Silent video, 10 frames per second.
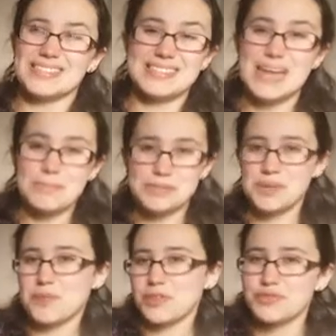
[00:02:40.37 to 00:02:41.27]
stab
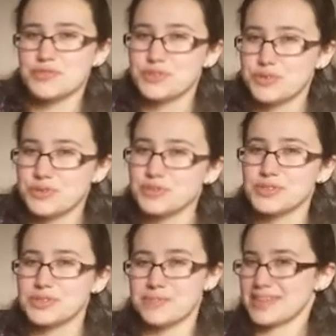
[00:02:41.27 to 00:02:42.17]
someone through the door or
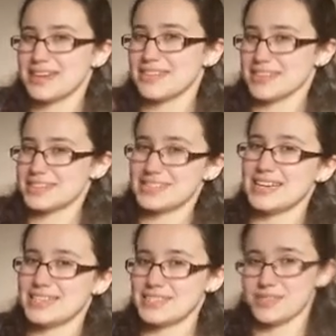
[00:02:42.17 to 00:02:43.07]
something like there's
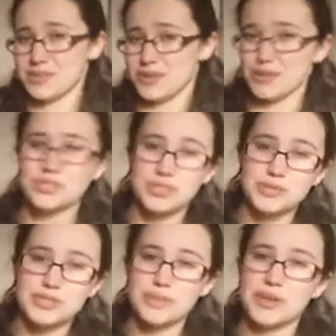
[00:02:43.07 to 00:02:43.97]
slits so that you can
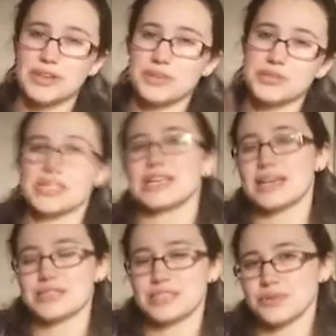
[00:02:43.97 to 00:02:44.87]
shoot someone who's standing
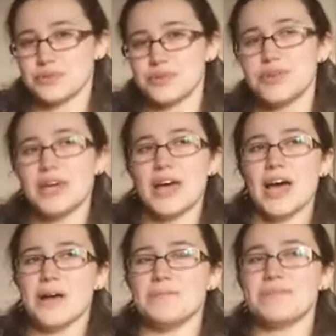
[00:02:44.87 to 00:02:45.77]
outside the door.
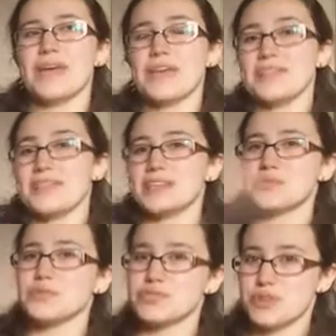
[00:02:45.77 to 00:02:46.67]
Um, and then there's
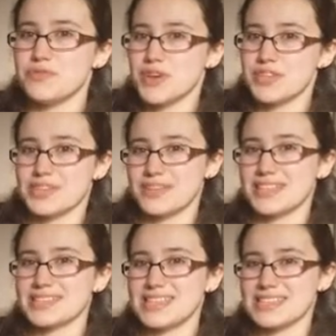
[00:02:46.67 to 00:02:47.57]
also further
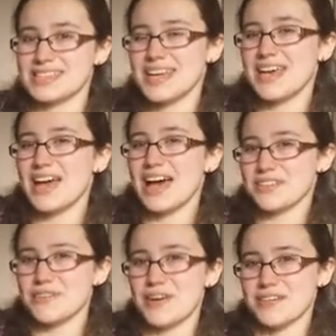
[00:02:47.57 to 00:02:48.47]
defences at the
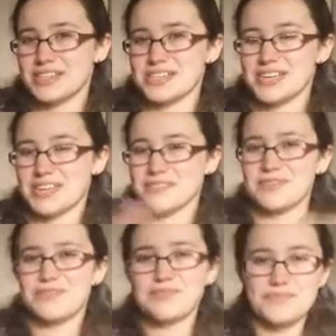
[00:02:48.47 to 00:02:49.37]
far end, at
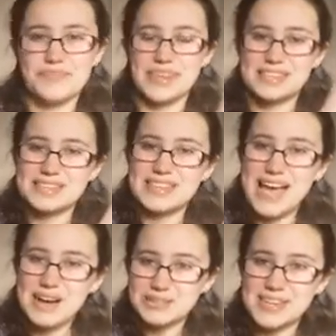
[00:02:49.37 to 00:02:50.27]
there's the
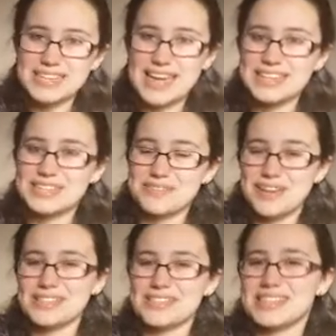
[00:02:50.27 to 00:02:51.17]
outside gate
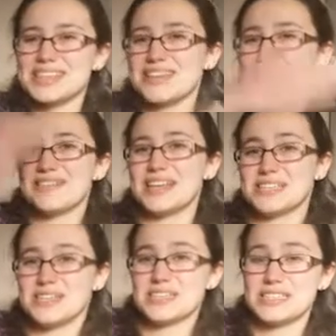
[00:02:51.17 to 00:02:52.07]
defences and then
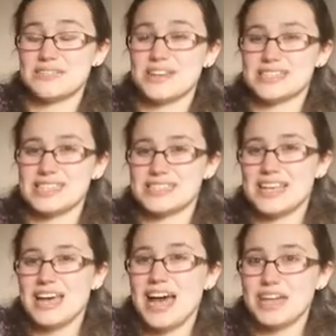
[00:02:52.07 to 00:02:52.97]
there's defences
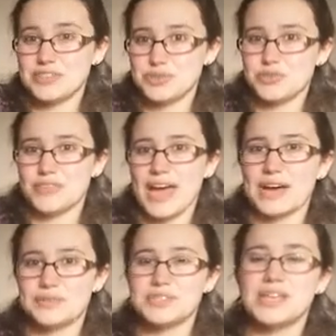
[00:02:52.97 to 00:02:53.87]
at the door of the
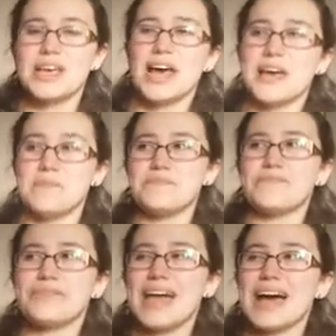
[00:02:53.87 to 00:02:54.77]
house. Um,
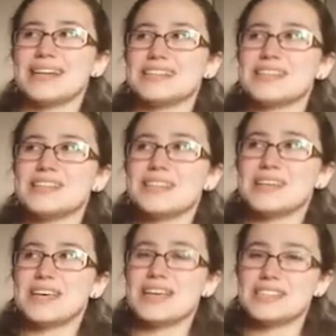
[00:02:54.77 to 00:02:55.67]
and
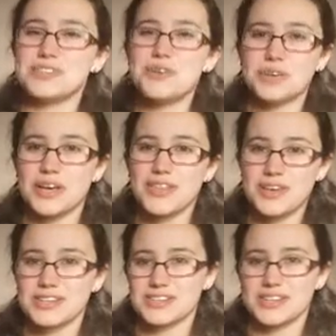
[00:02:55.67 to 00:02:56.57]
his cook
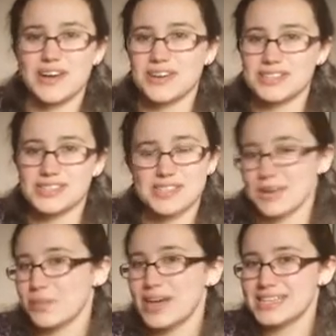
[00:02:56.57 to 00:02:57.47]
Thurston asks,
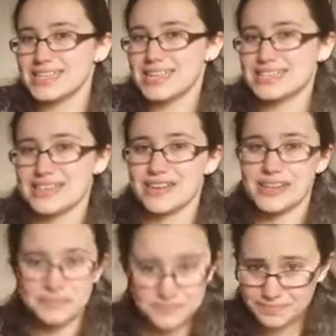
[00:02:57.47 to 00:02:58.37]
like, why is it
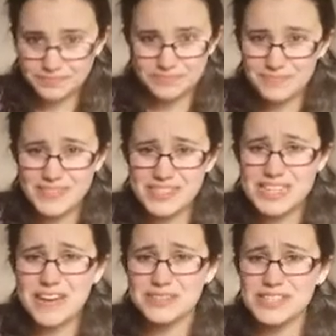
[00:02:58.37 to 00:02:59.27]
necessary to
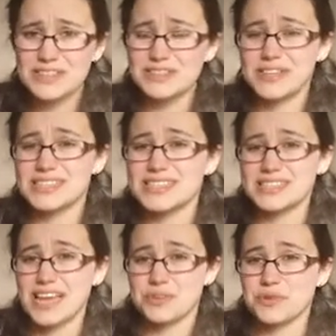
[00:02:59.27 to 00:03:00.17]
have a set of defences
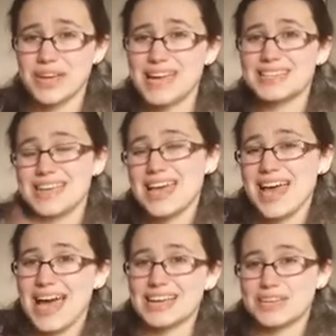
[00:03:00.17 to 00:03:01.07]
at your gate
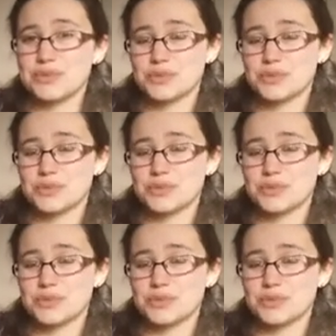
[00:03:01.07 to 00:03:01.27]
and at your